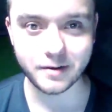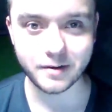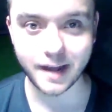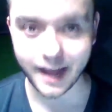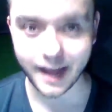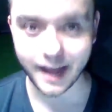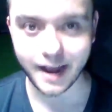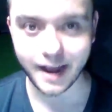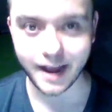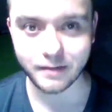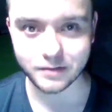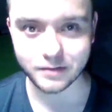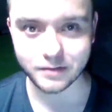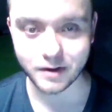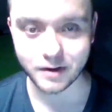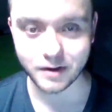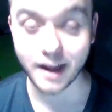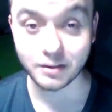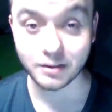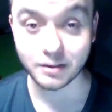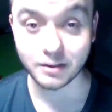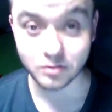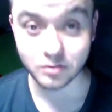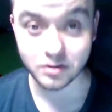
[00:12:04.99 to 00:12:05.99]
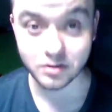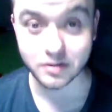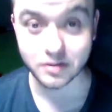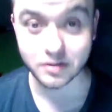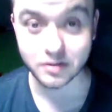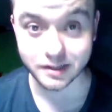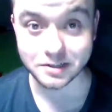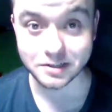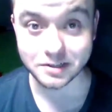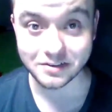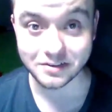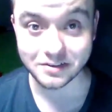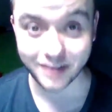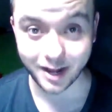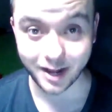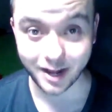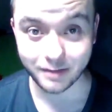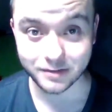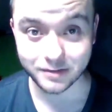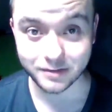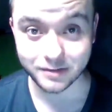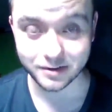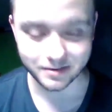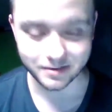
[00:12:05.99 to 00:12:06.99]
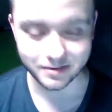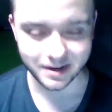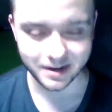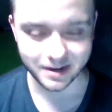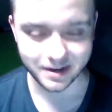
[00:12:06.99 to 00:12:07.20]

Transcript: I have to. I literally just have to.